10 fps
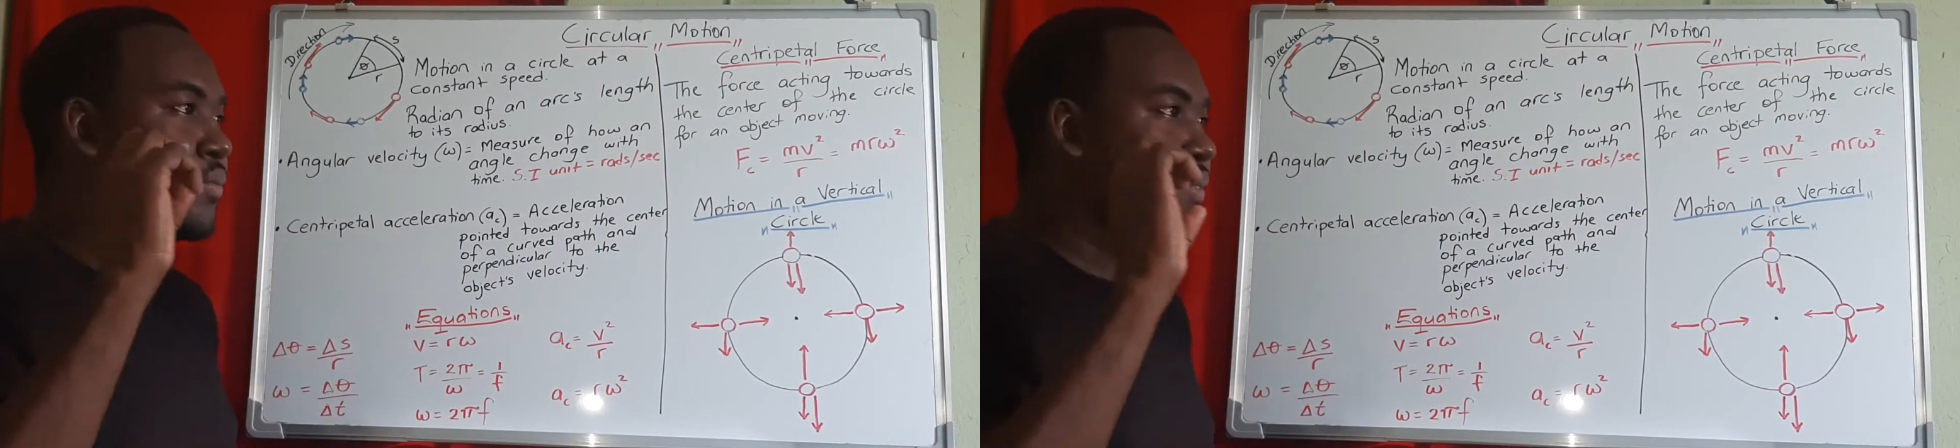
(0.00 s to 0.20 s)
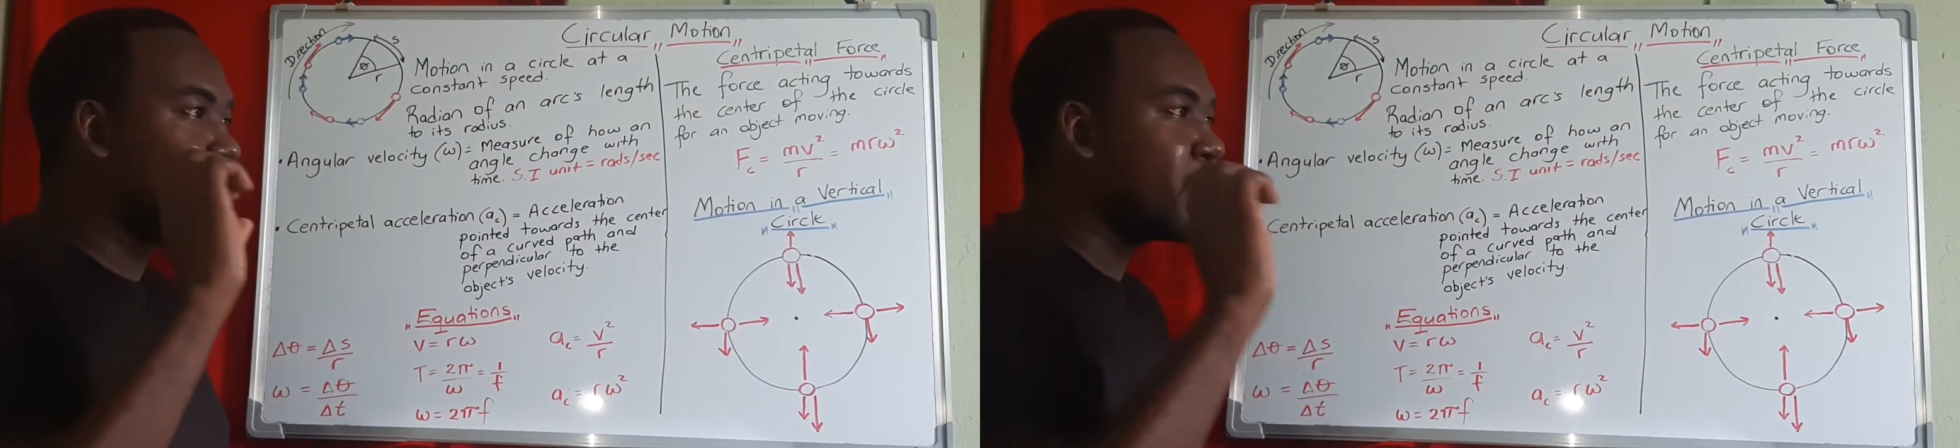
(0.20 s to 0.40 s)

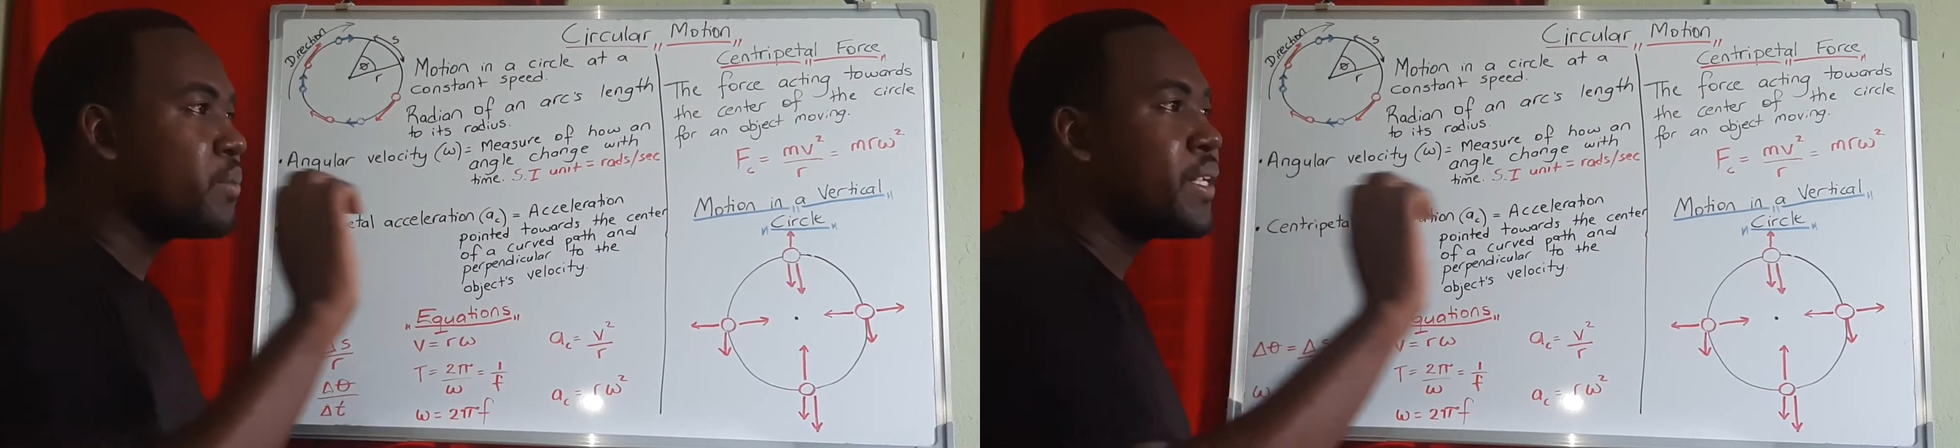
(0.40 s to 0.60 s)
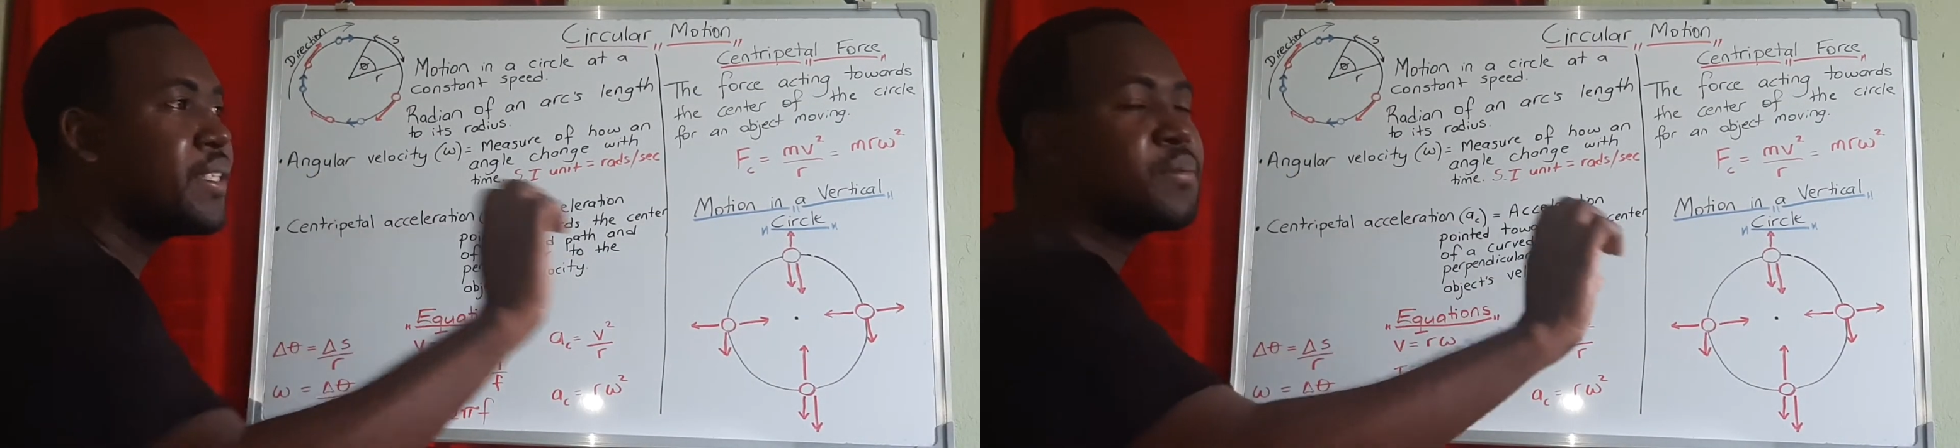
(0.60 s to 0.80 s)

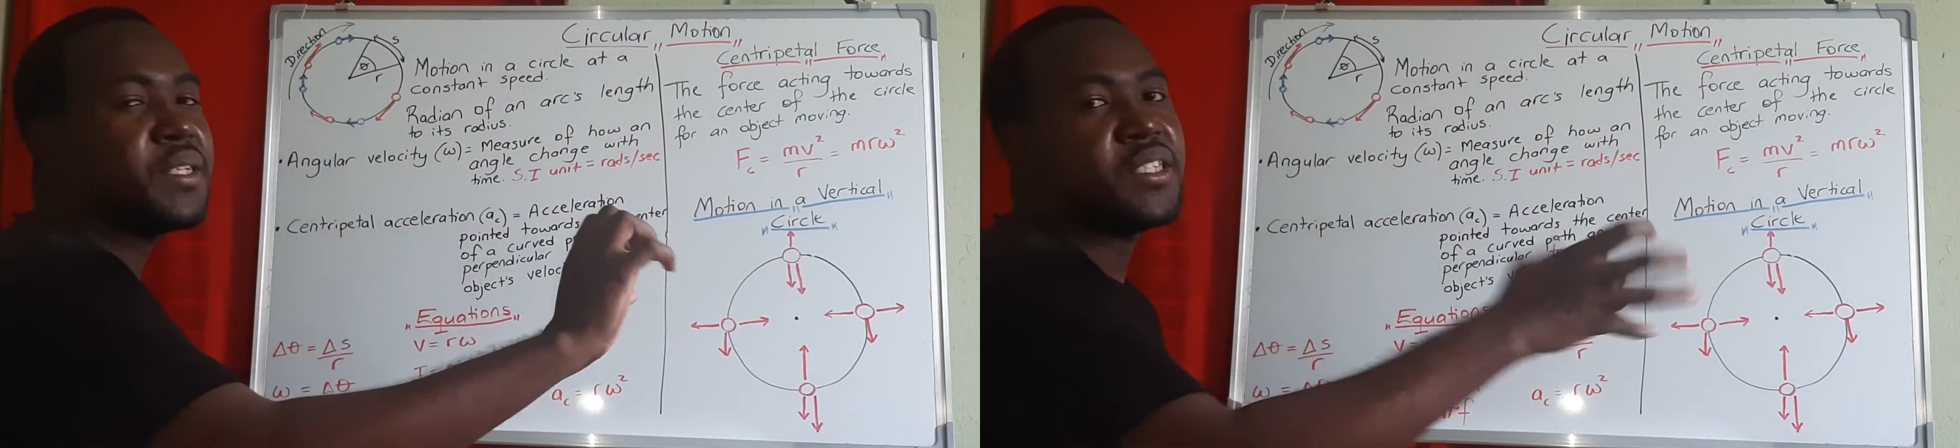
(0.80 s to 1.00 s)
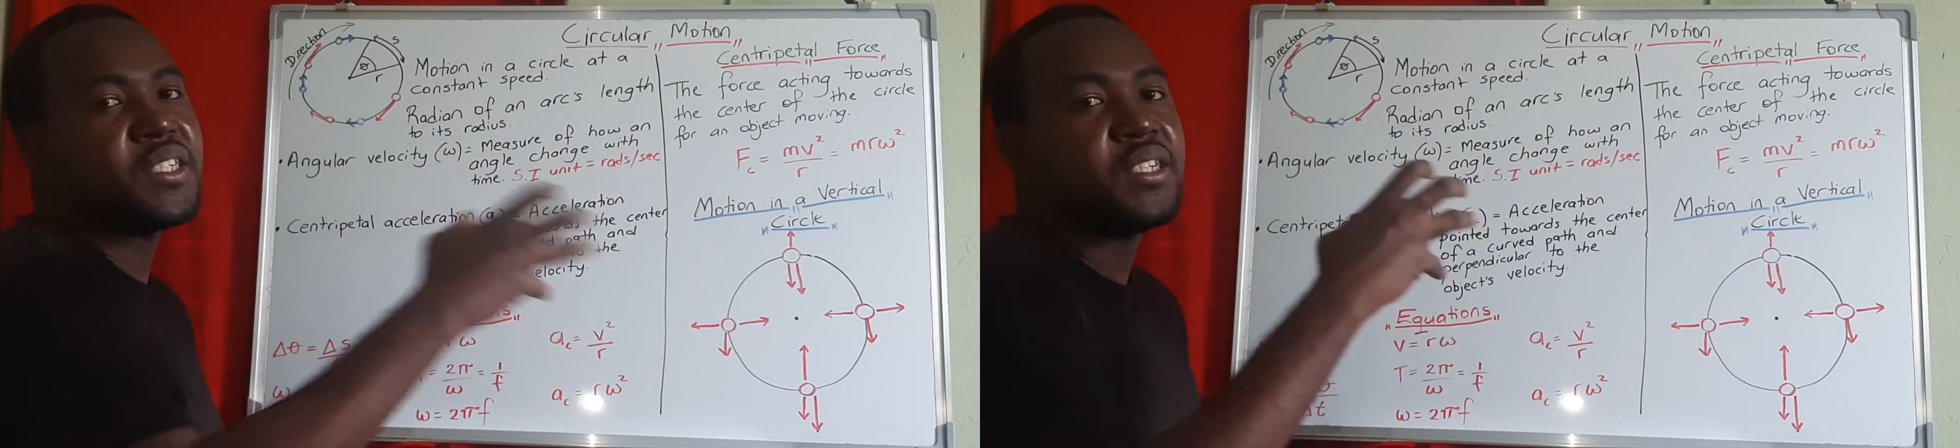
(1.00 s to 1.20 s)

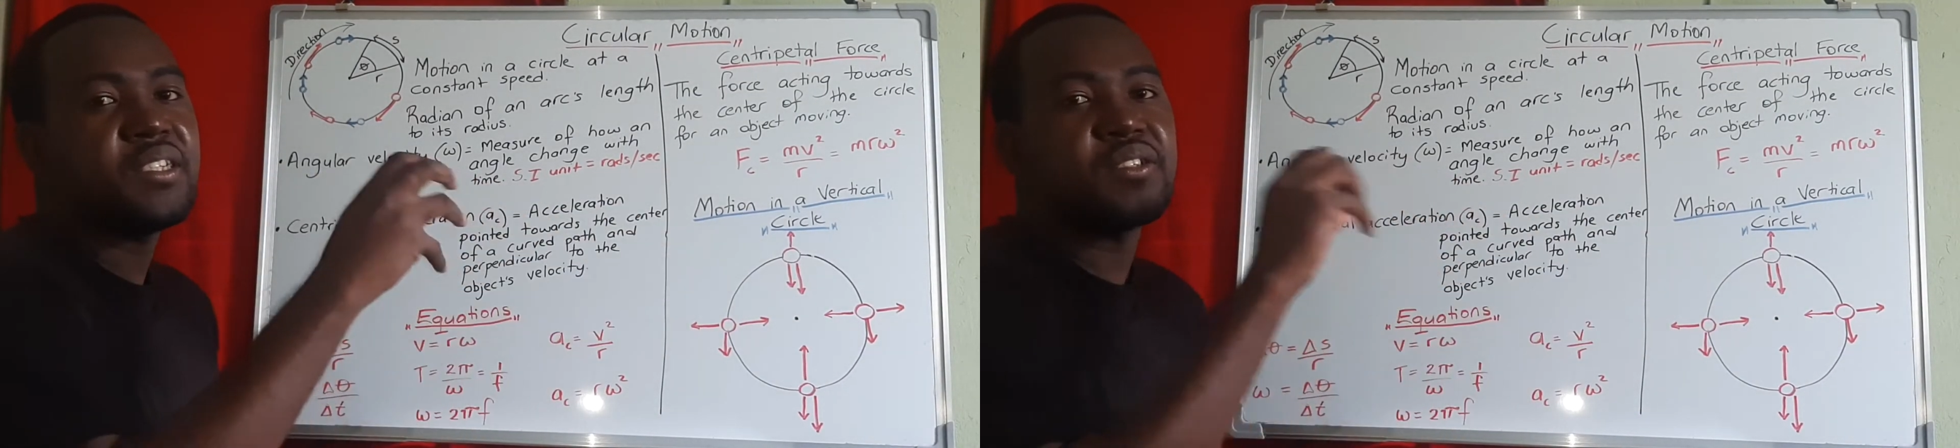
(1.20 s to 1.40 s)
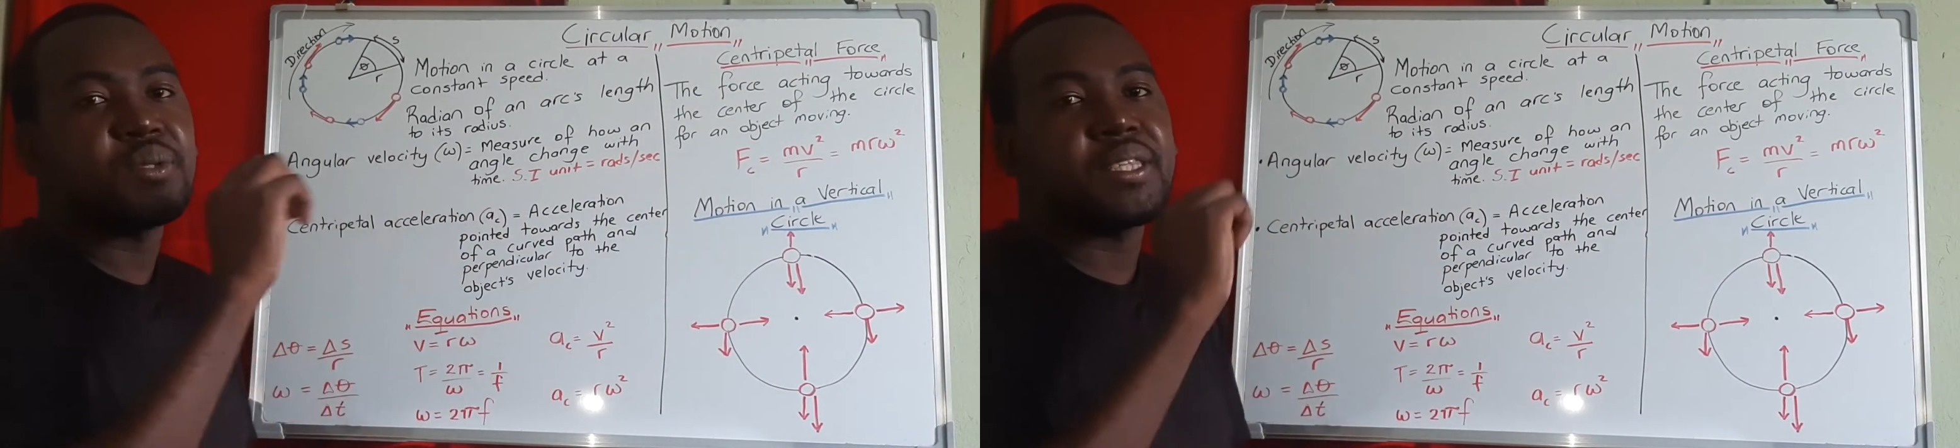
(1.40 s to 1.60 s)
displacement
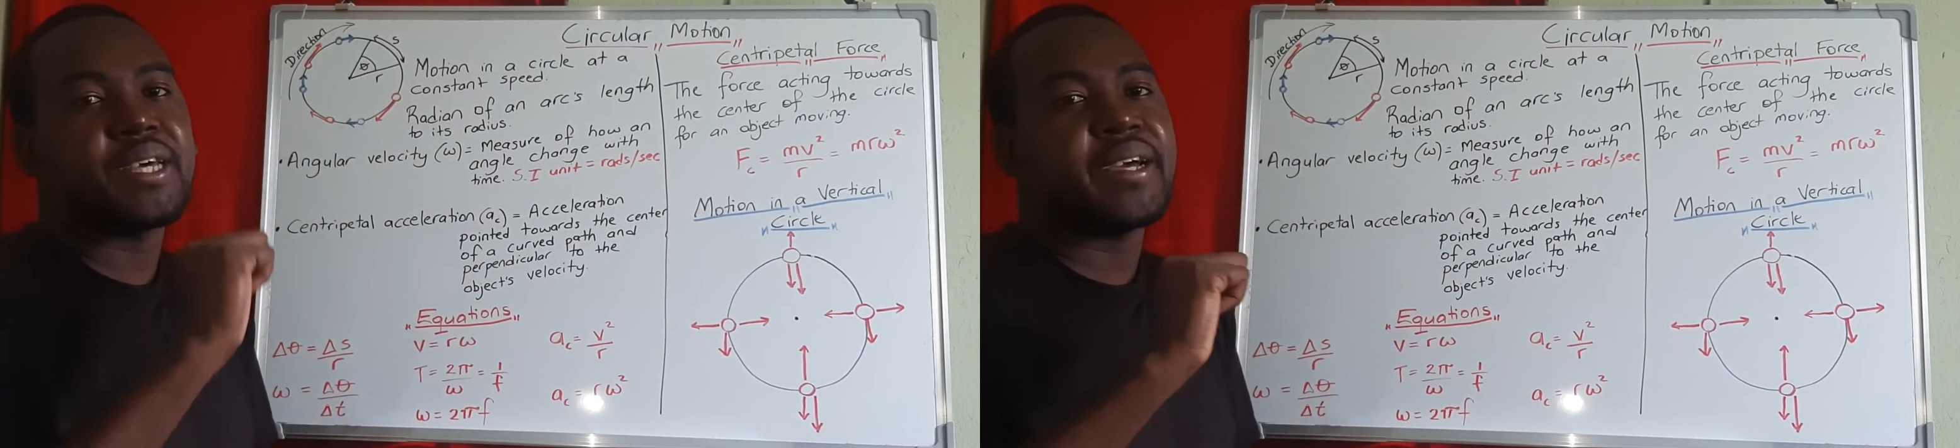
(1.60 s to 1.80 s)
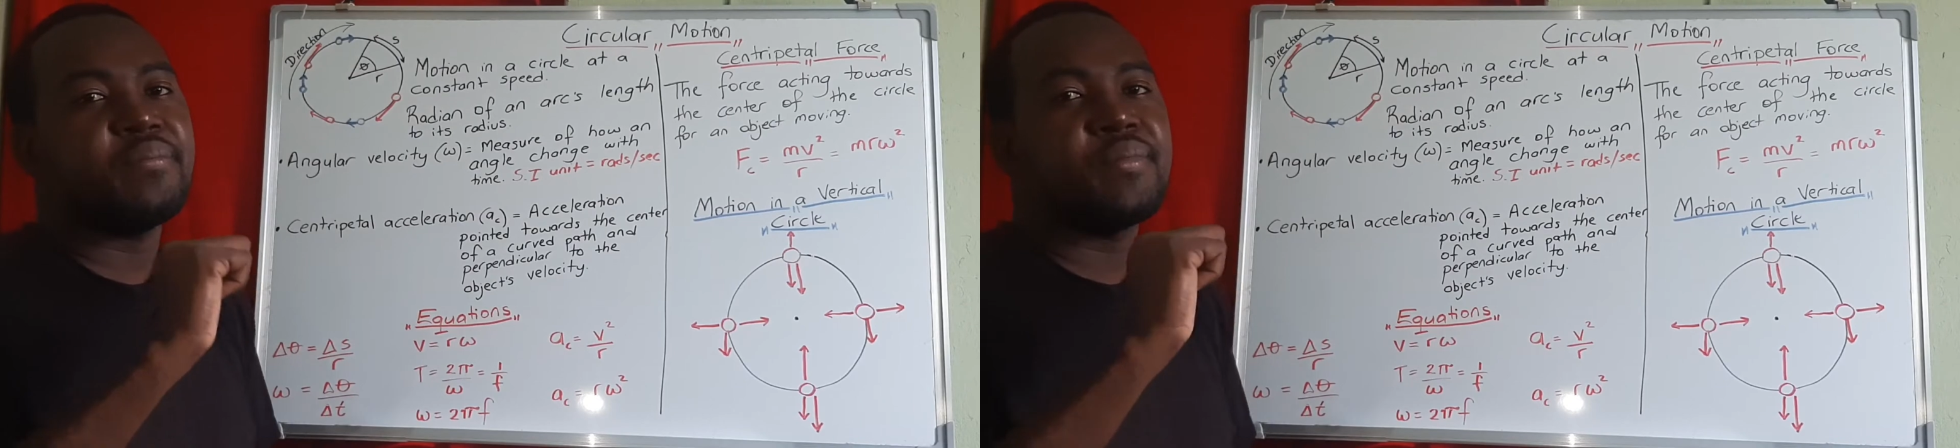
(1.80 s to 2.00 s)
changes with
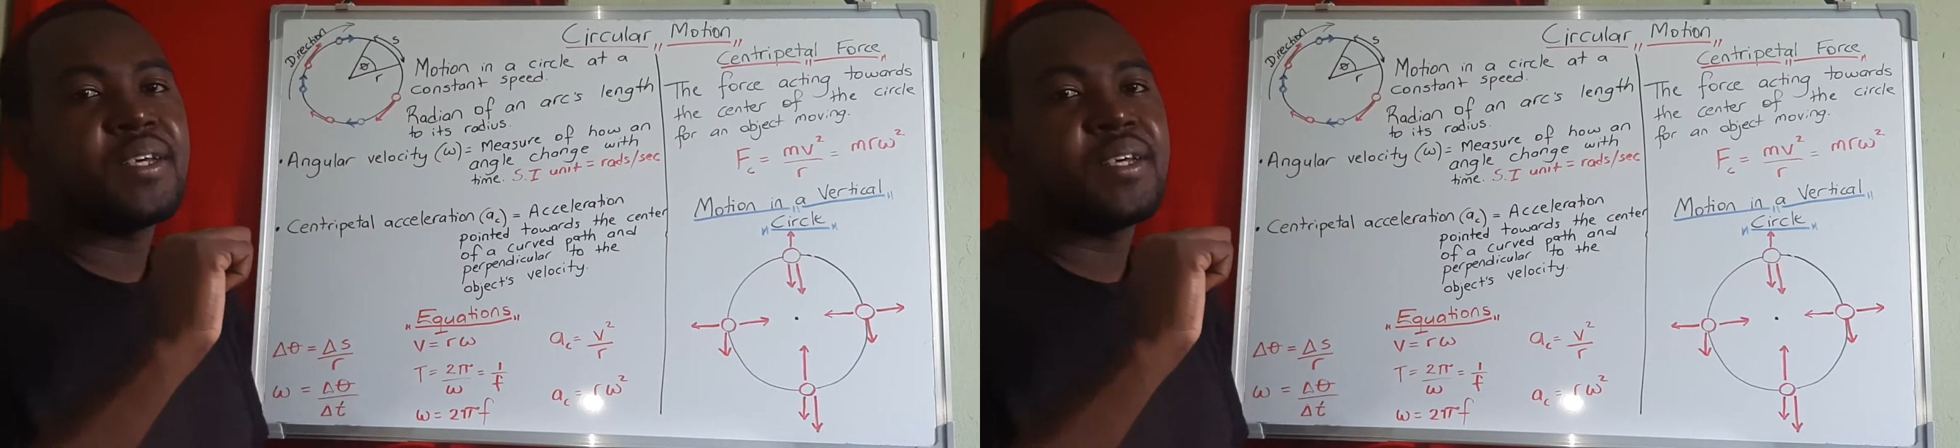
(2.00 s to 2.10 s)
time.